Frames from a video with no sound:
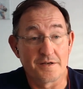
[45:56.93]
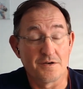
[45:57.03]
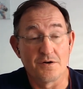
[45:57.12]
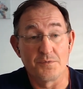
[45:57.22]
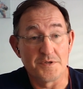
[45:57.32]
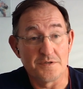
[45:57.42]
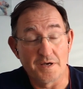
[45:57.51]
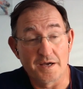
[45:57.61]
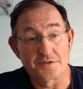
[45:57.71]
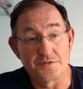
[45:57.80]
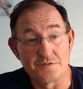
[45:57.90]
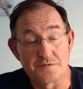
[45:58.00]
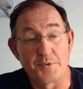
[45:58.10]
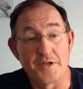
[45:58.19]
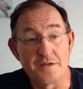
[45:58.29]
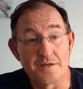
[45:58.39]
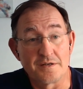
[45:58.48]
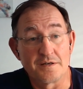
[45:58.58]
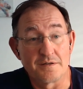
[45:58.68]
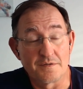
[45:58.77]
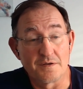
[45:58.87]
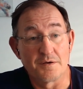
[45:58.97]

Like, are we actually spending